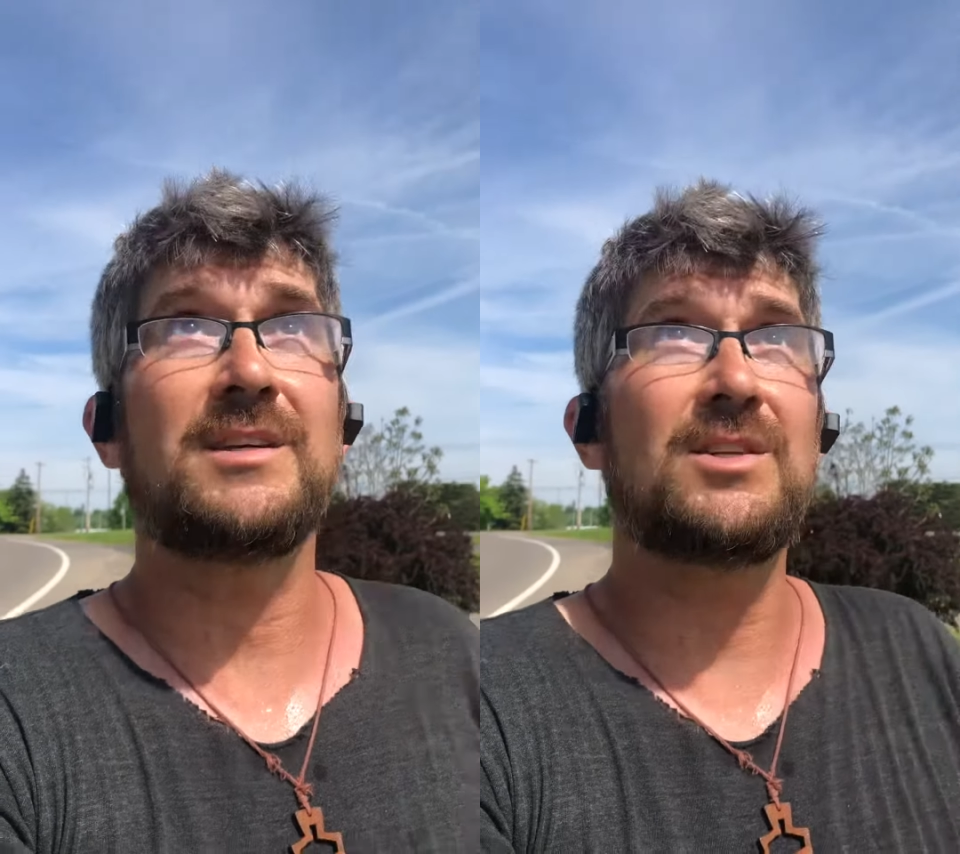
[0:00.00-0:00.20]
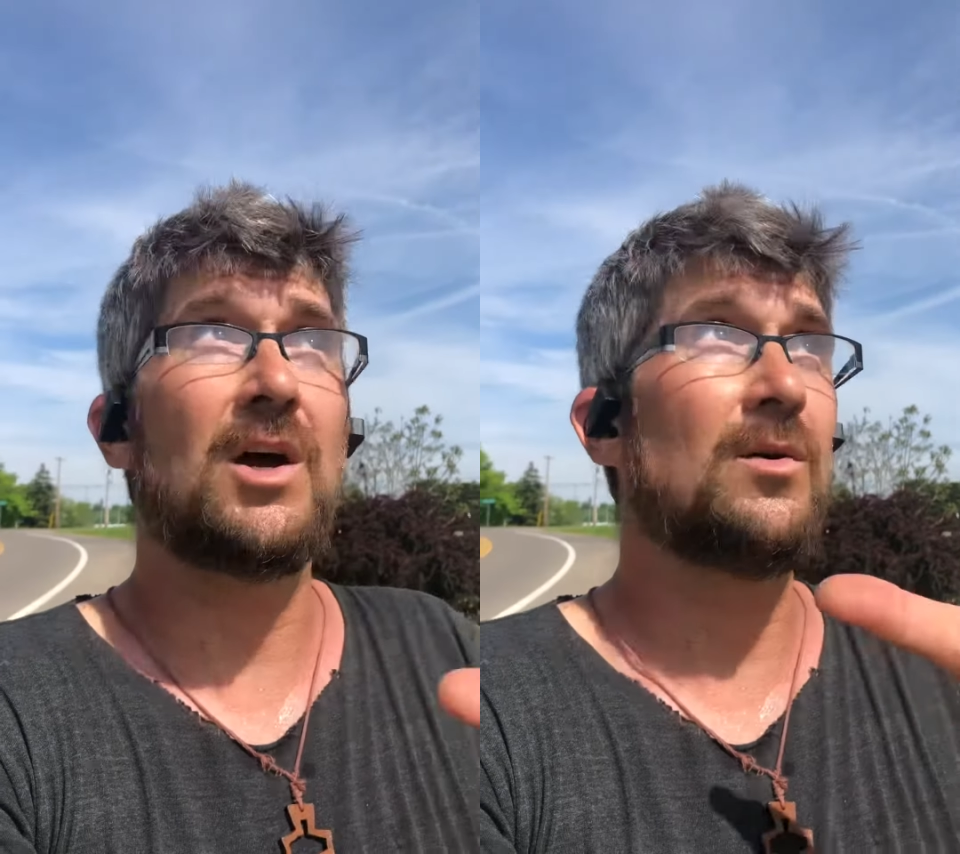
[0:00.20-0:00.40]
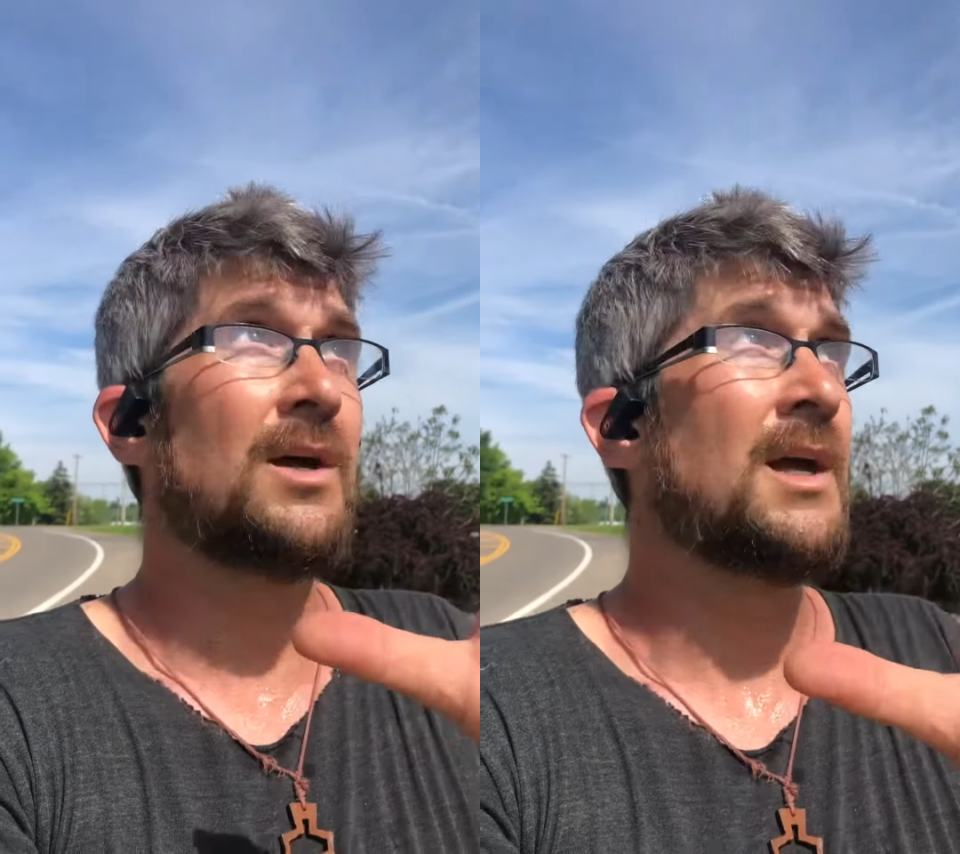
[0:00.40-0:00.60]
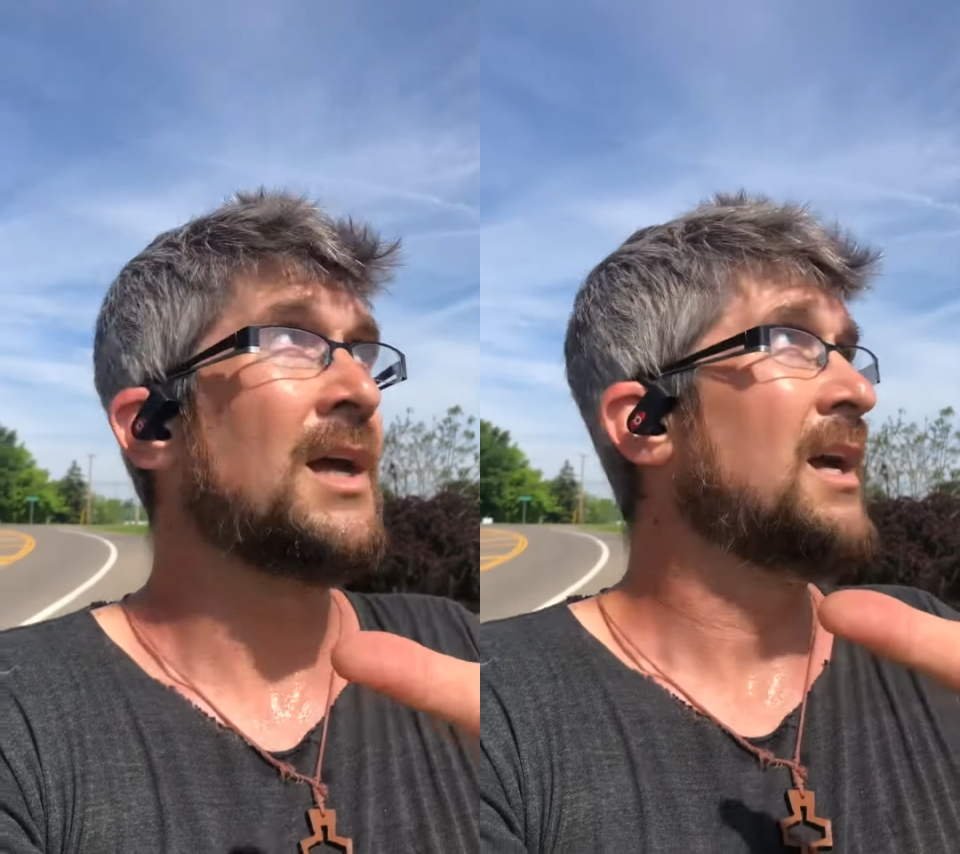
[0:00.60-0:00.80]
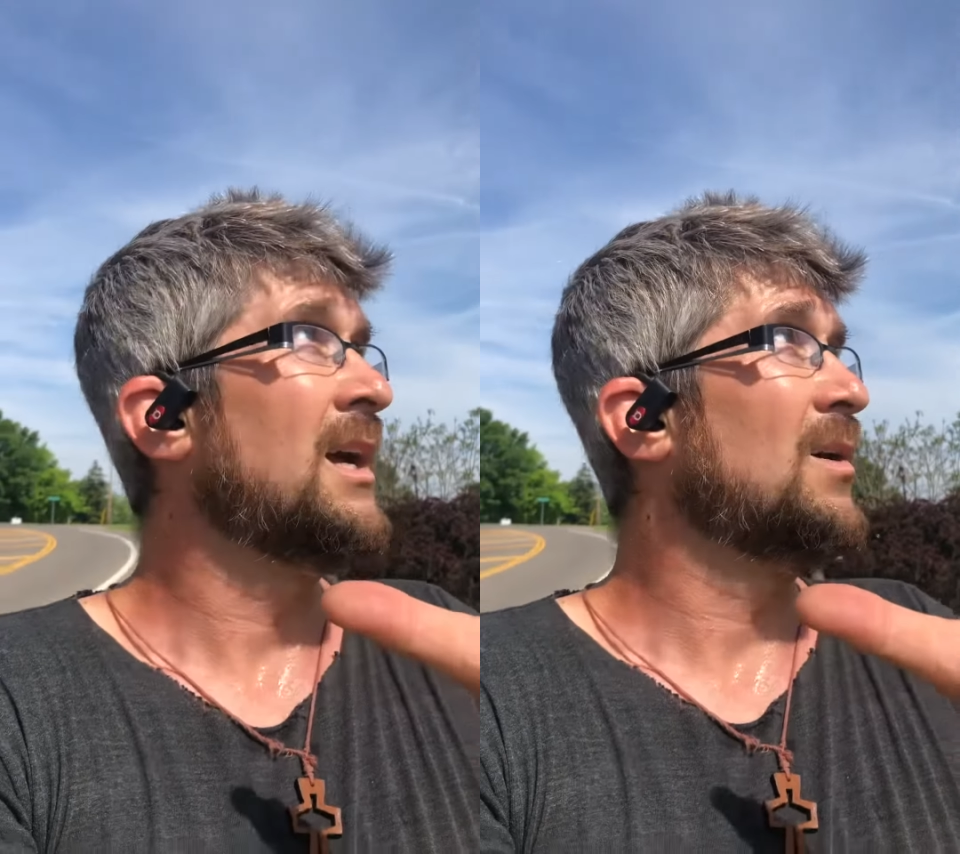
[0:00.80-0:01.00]
So,
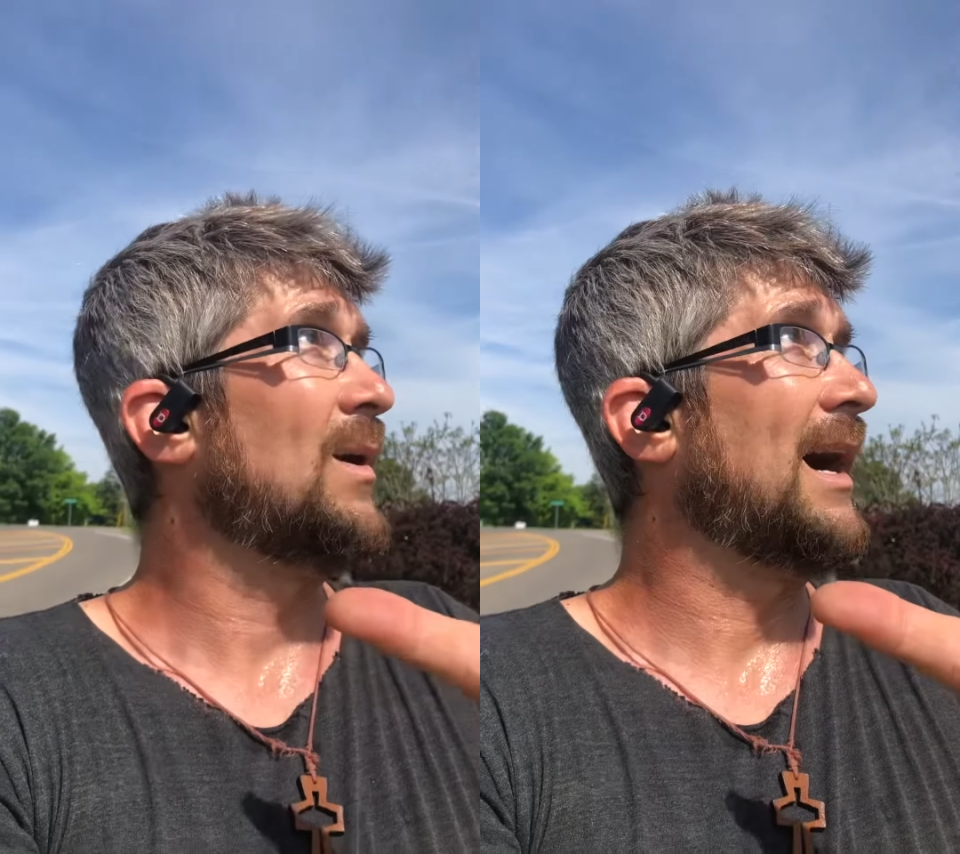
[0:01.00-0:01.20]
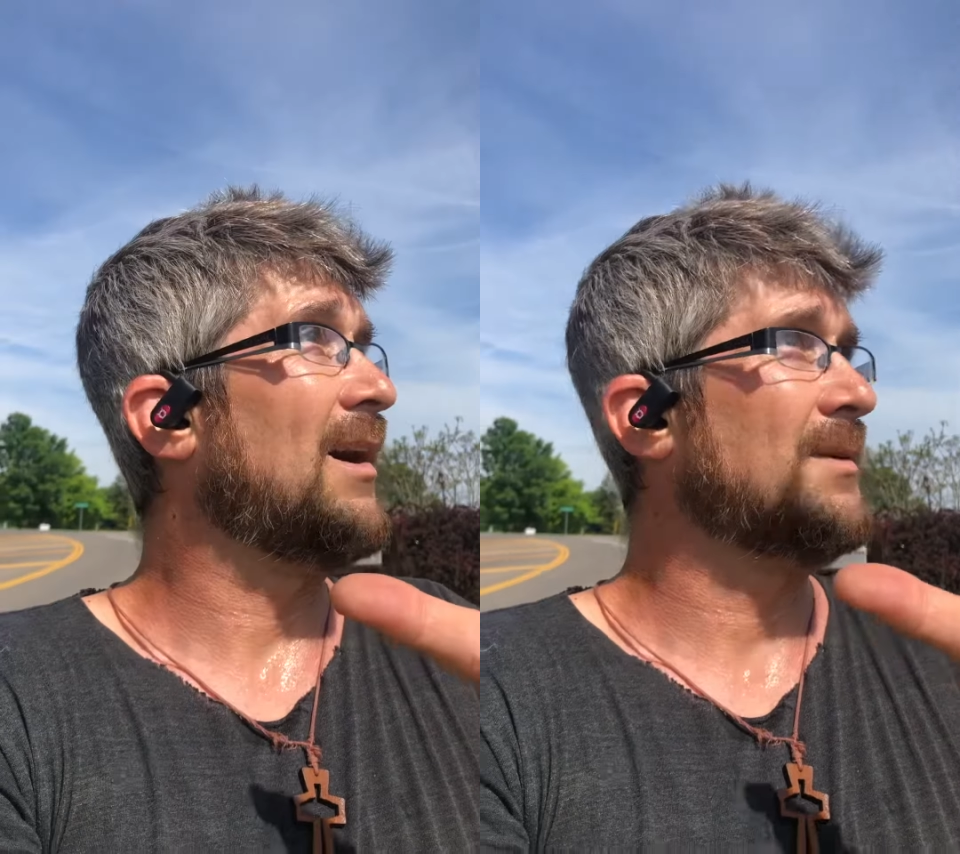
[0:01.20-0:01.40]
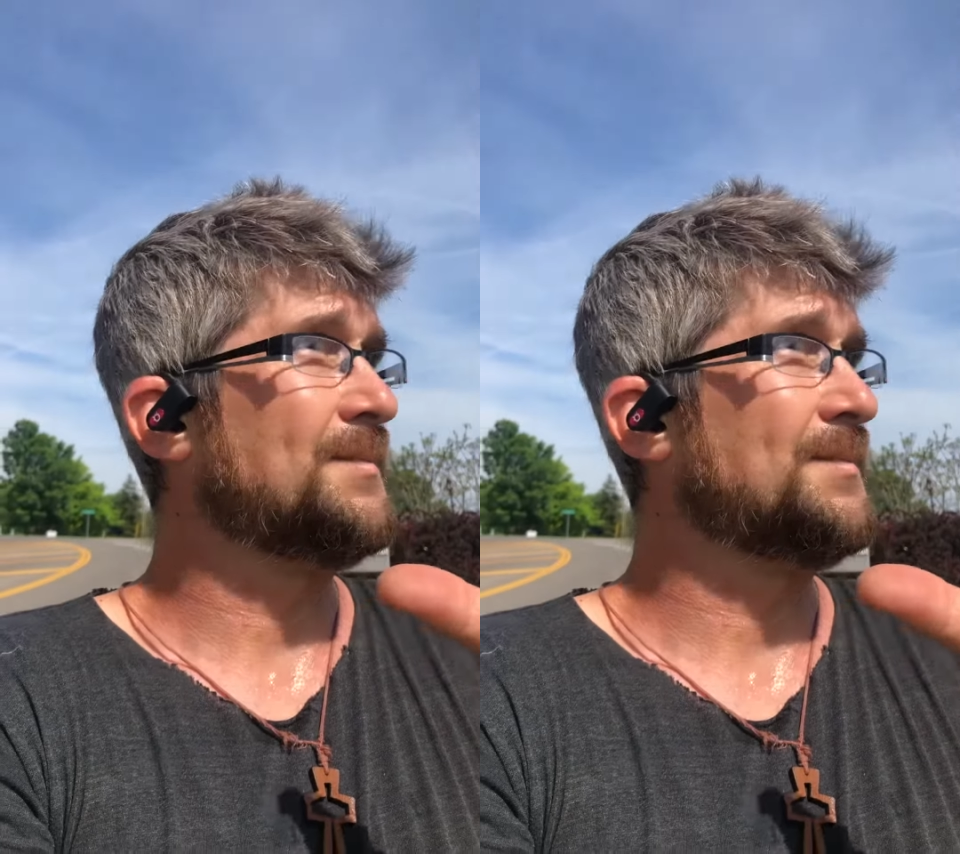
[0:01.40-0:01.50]
wow.